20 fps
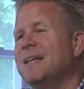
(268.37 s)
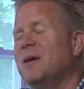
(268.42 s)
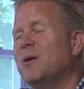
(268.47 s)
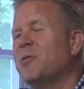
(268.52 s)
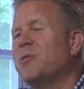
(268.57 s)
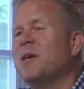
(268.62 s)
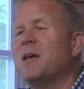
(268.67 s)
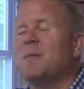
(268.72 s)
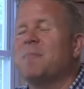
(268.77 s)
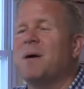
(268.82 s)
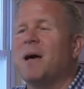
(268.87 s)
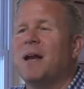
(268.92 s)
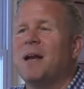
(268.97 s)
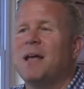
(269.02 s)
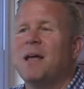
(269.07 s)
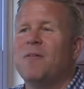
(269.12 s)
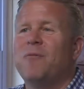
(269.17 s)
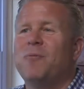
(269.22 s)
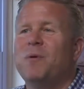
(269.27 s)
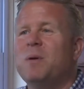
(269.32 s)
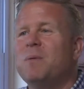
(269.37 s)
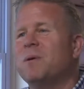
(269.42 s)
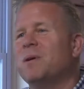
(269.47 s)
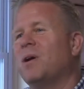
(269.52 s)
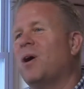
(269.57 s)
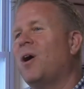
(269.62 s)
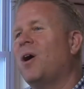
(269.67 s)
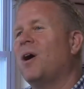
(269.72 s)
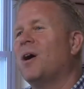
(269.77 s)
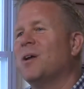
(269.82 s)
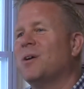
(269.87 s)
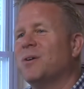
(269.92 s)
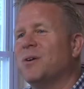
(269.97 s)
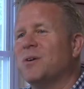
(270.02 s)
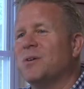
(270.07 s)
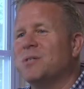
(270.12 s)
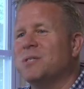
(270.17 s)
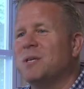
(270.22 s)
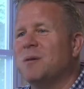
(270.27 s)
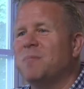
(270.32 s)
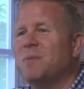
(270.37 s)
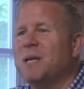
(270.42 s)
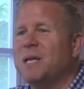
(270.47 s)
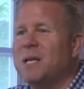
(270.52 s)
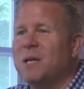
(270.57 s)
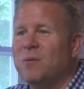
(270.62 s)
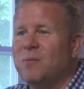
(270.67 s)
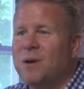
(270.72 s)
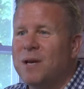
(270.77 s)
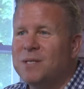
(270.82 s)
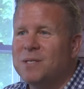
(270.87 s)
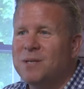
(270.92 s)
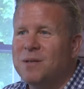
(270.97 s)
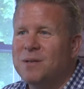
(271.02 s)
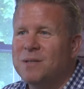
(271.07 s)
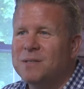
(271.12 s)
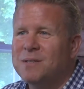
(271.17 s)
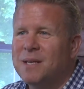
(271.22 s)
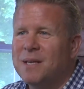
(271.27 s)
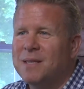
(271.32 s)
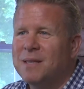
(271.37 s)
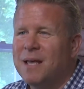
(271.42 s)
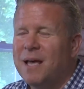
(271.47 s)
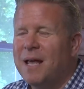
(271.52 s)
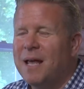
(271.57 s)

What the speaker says: You know, think about it. If we would honor somebody who rescued us like